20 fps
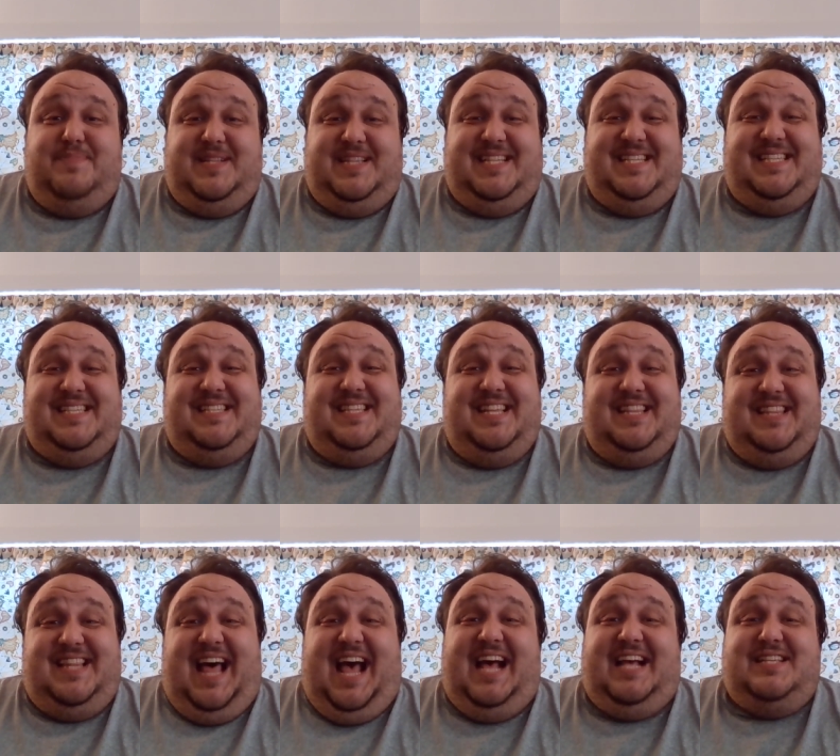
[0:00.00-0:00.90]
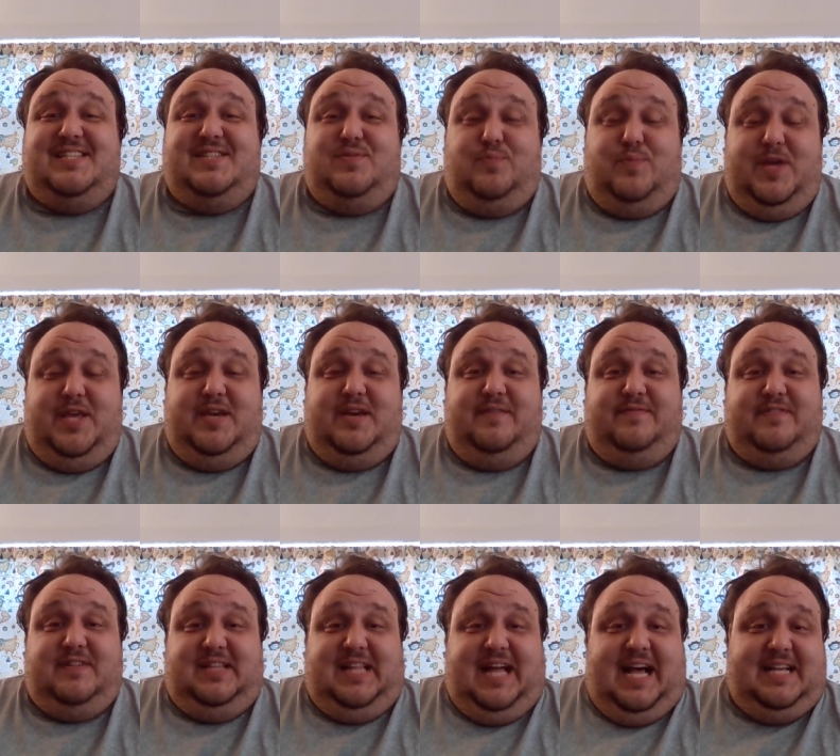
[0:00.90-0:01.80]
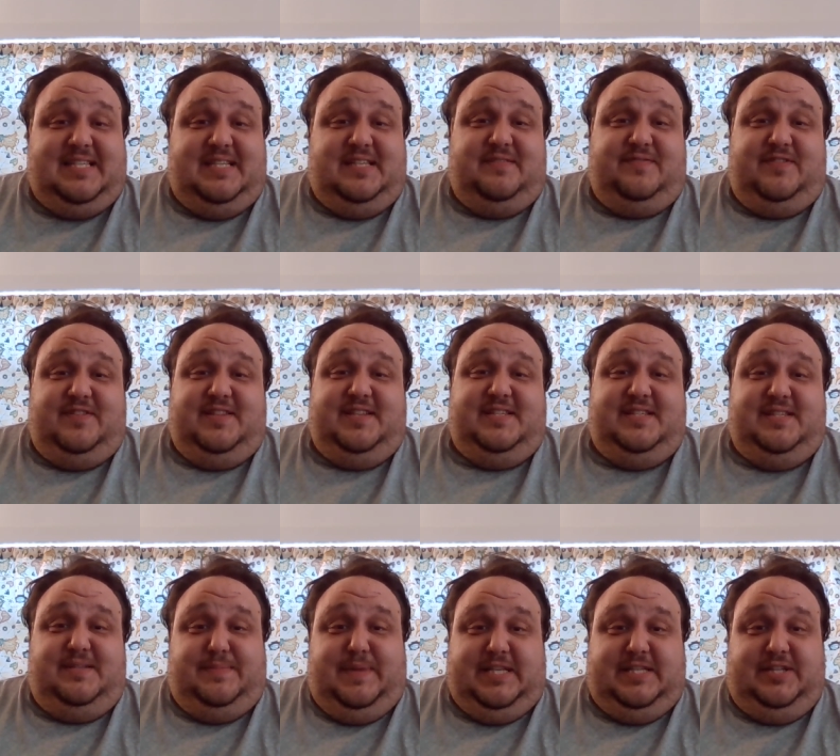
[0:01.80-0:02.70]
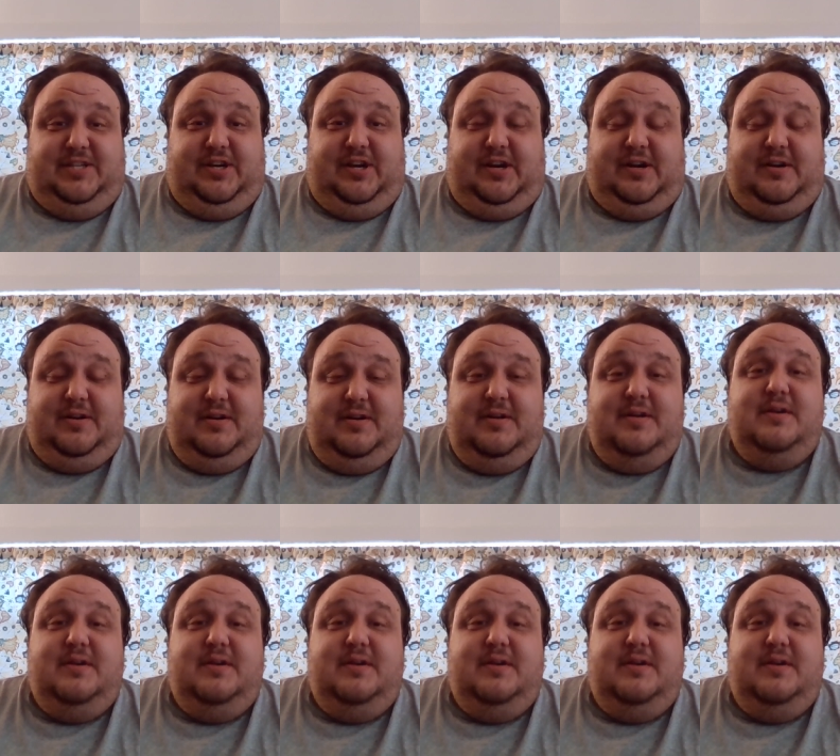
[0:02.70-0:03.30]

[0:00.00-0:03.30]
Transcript: but this is the last week of classes for the semester.